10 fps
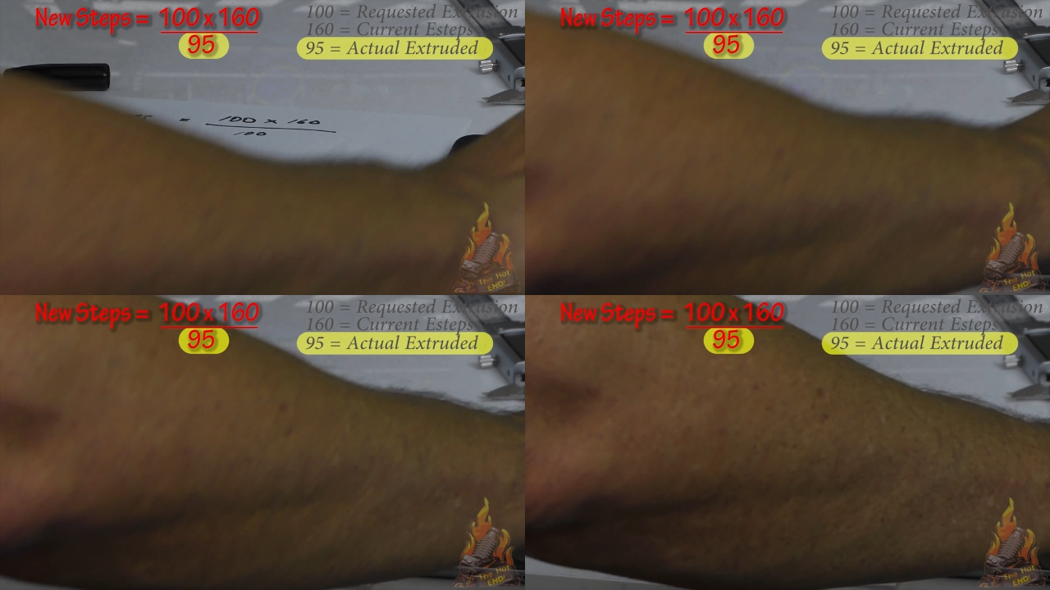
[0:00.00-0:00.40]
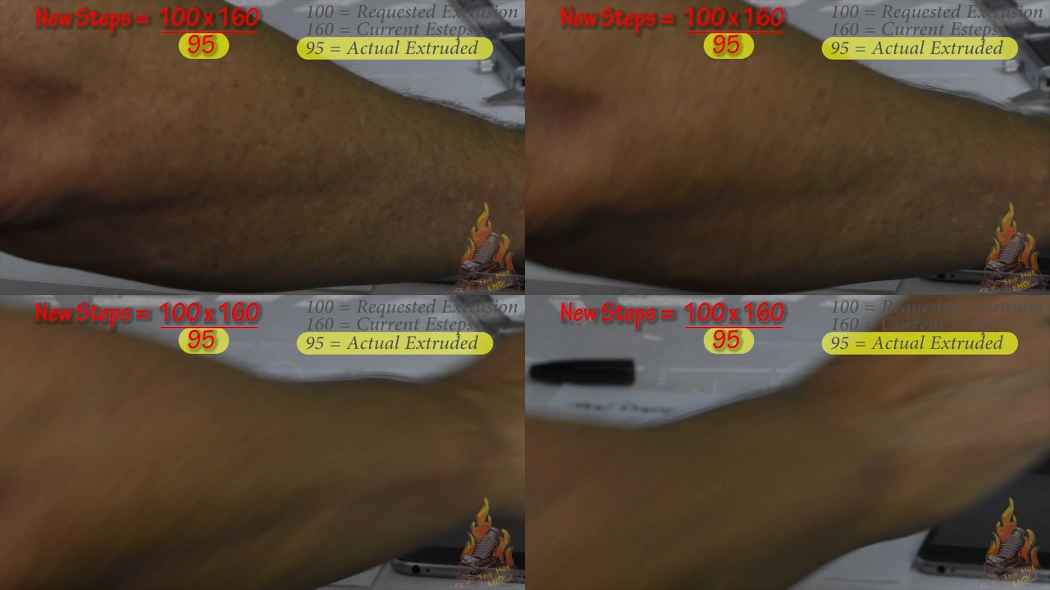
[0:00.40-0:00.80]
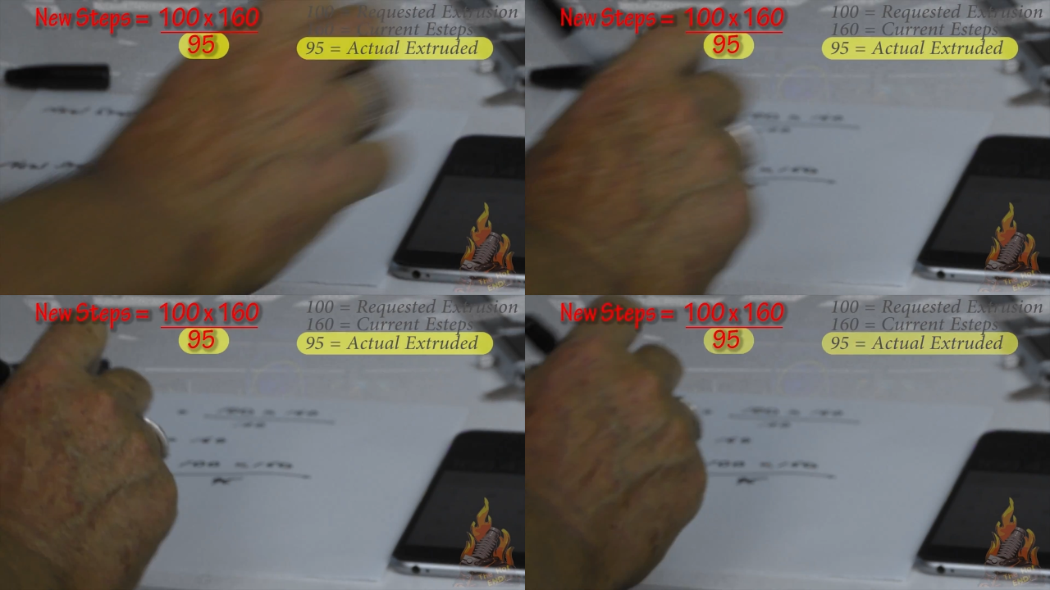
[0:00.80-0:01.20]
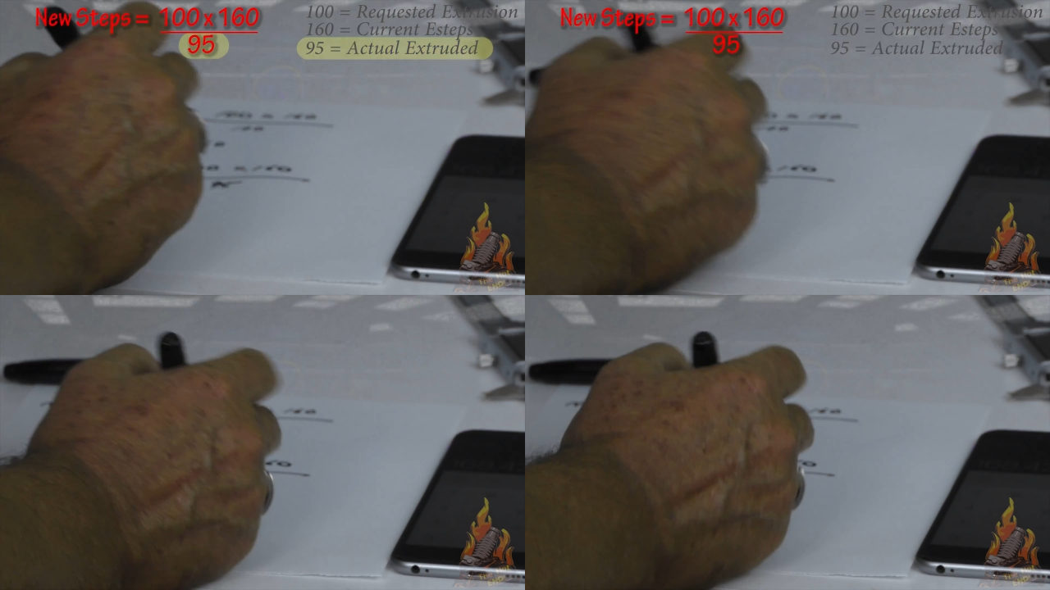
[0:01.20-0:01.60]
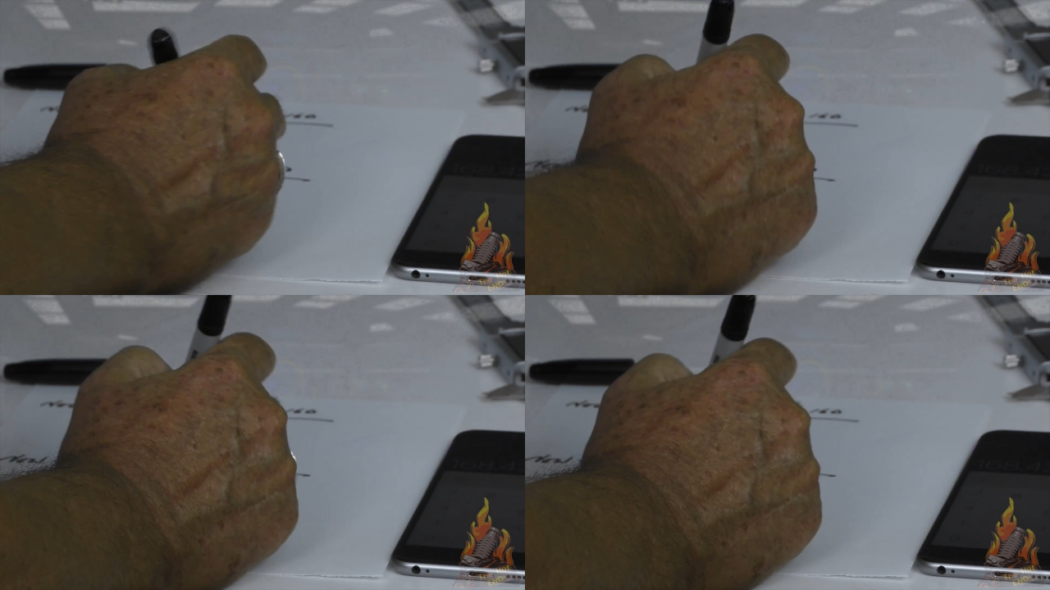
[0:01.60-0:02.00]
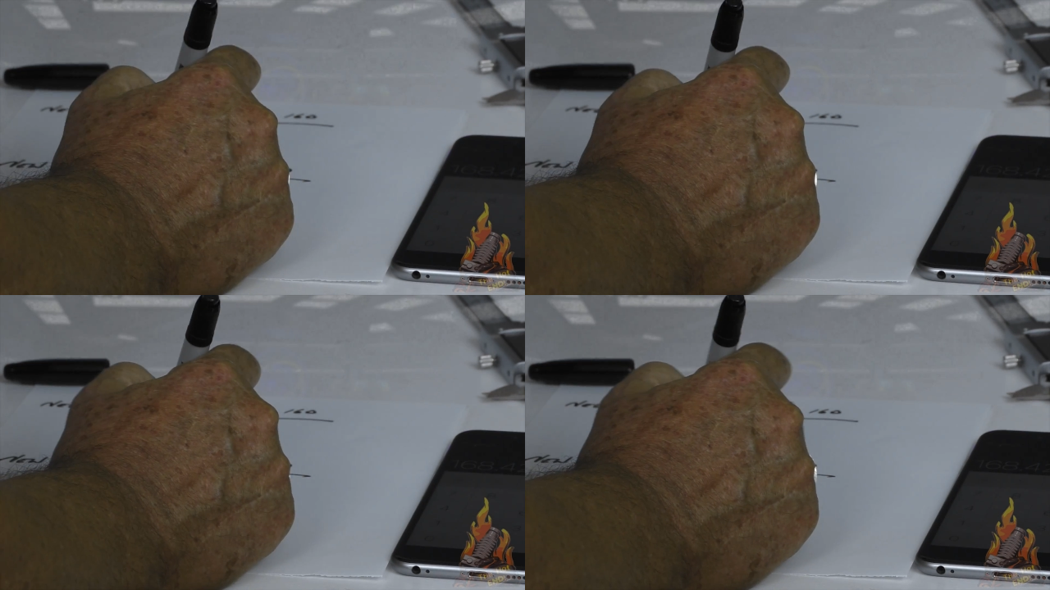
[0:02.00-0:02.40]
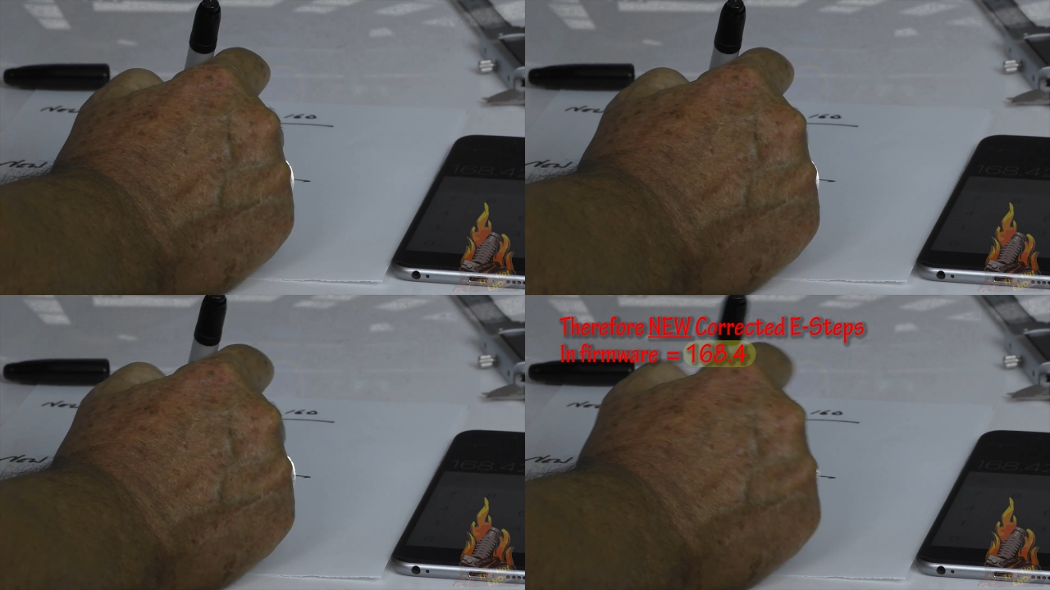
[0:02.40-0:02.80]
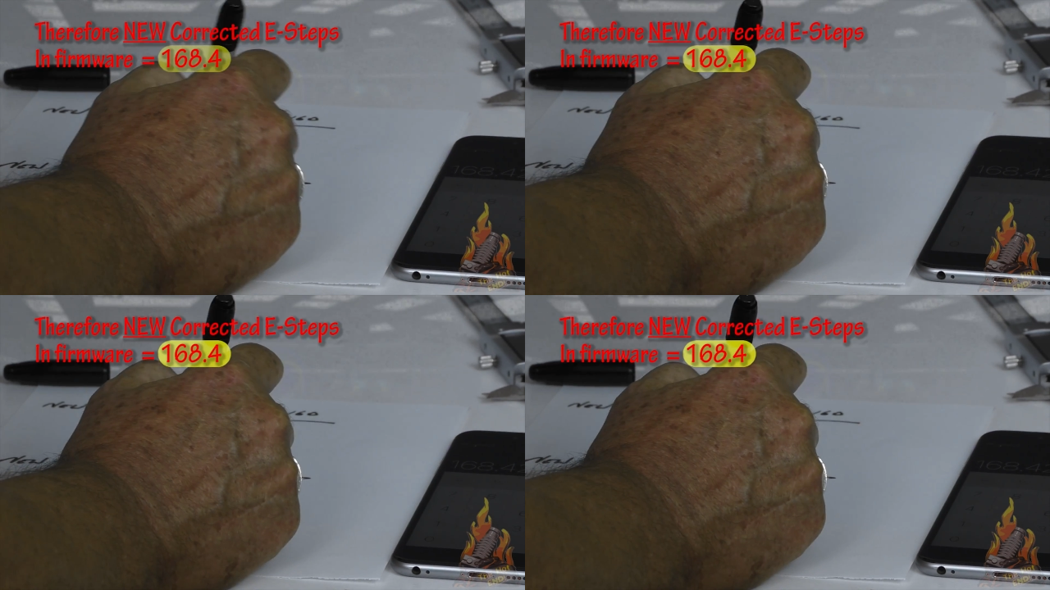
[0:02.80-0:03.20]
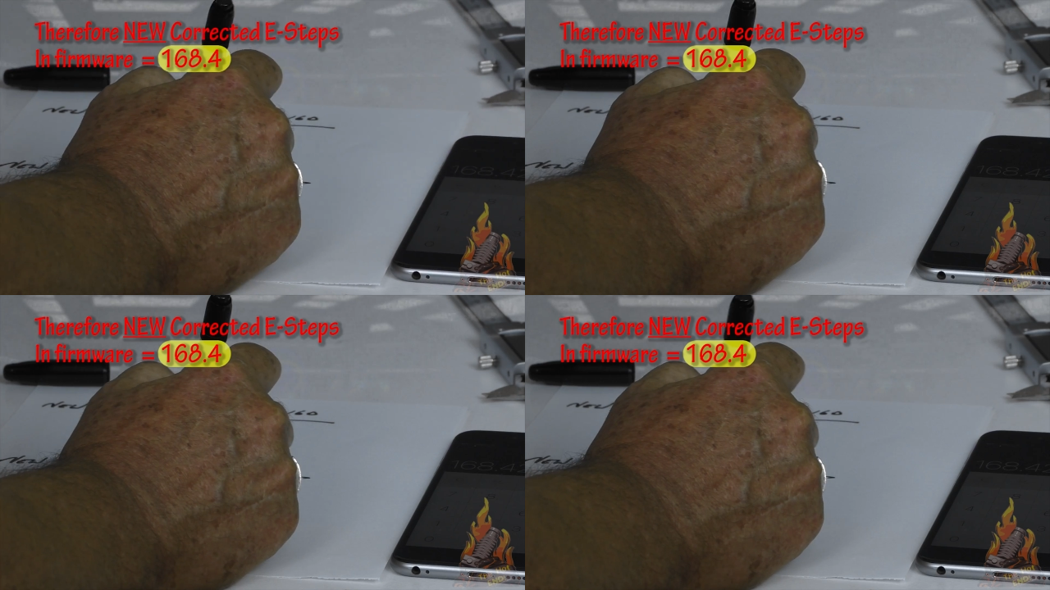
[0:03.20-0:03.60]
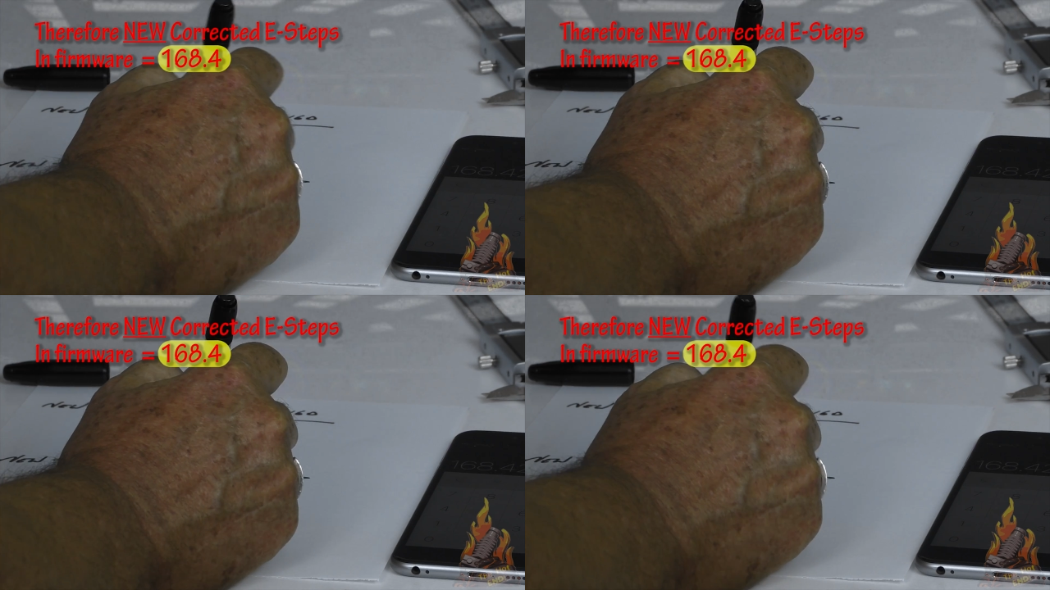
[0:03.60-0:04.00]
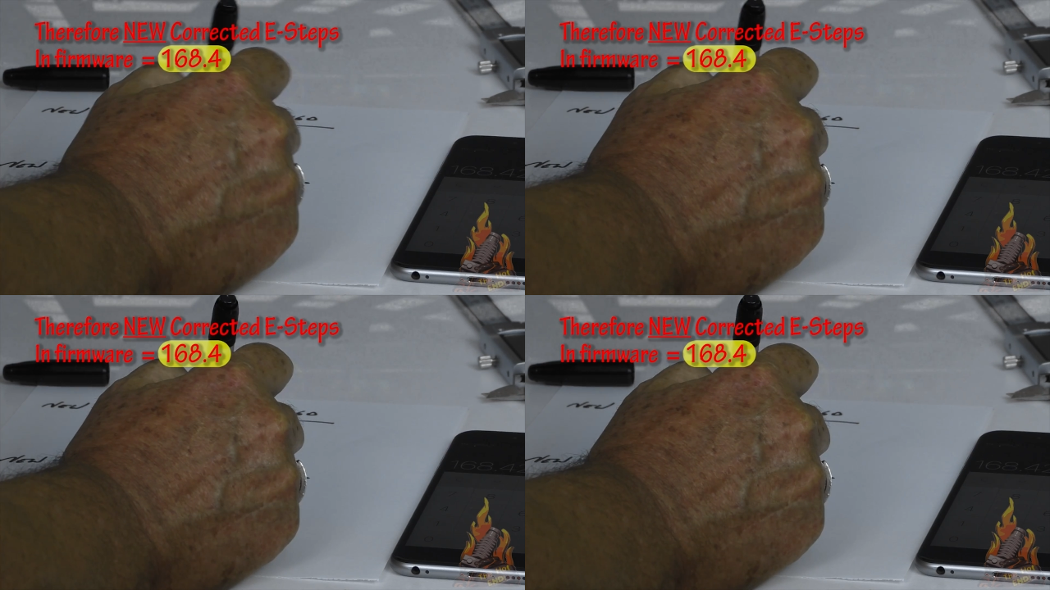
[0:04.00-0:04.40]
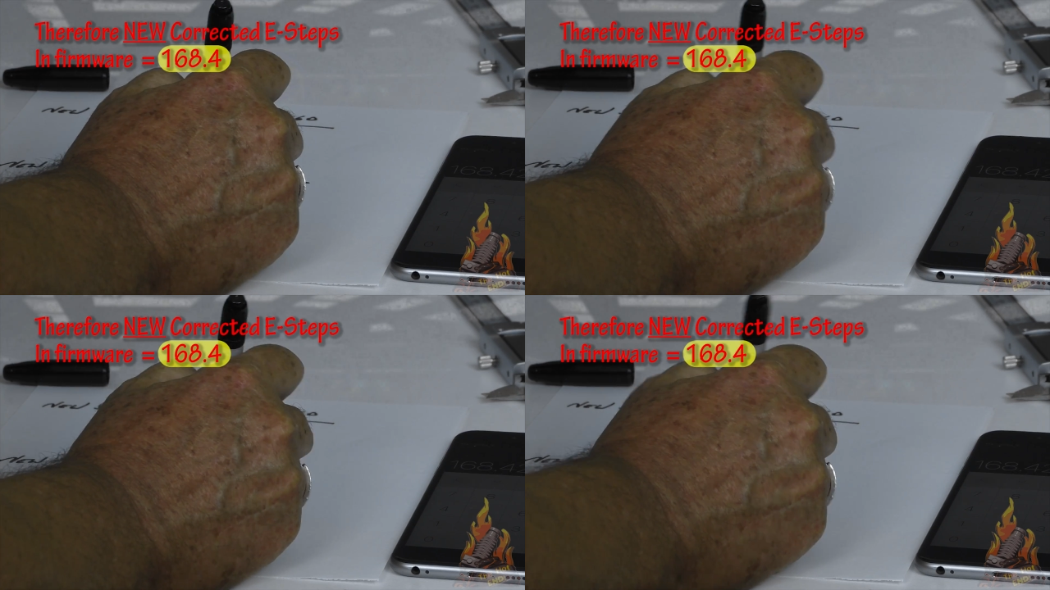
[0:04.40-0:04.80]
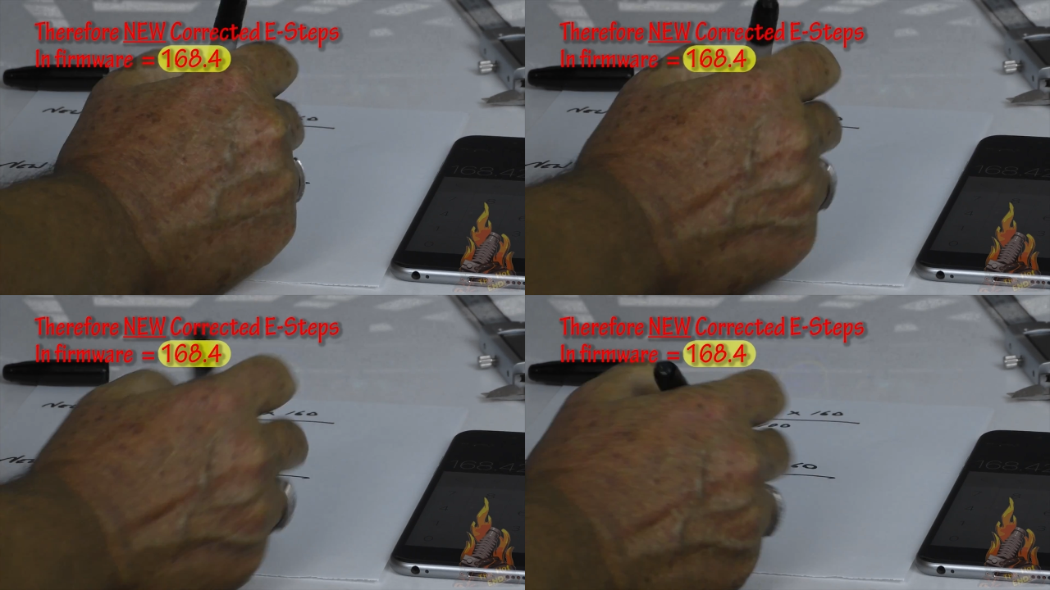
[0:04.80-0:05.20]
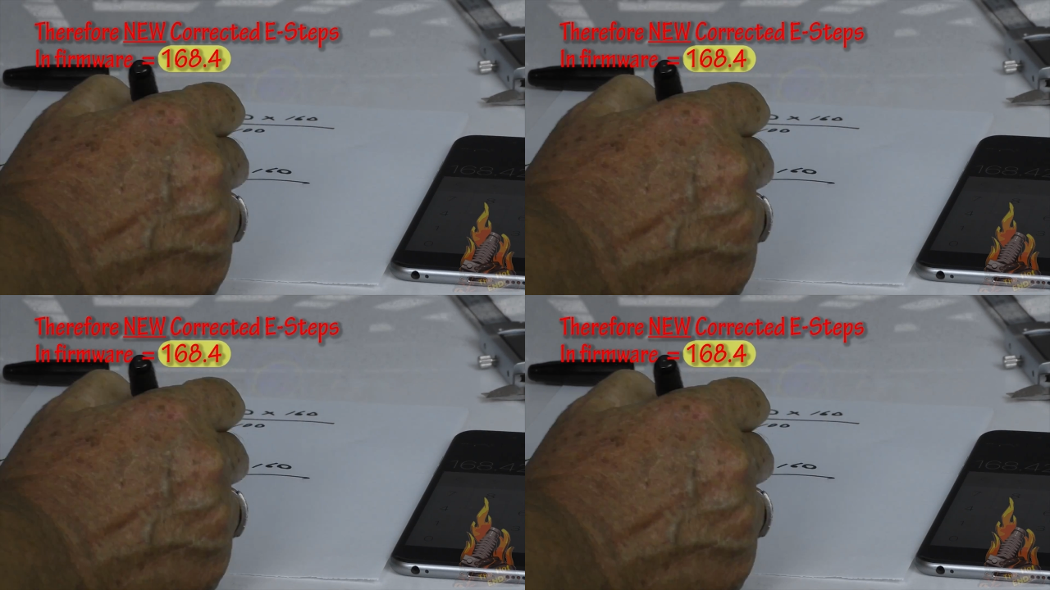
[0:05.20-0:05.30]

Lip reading: No face is visible, so there are no lips to read.